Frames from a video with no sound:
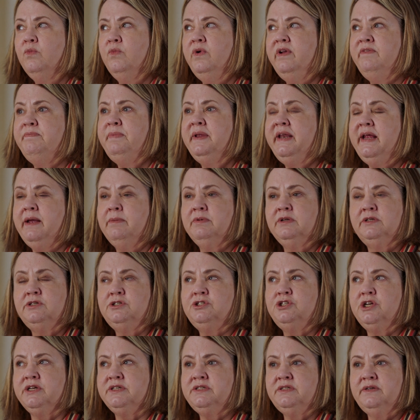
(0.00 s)
We've been able to
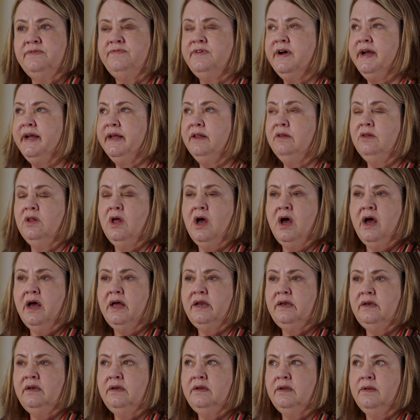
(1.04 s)
justify a
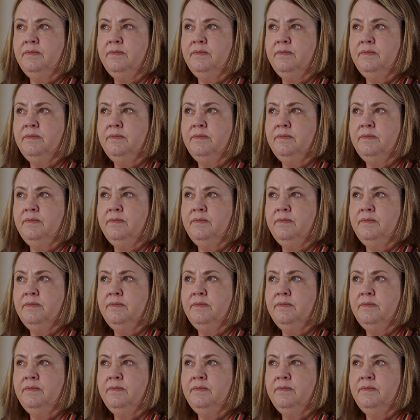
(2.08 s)
lot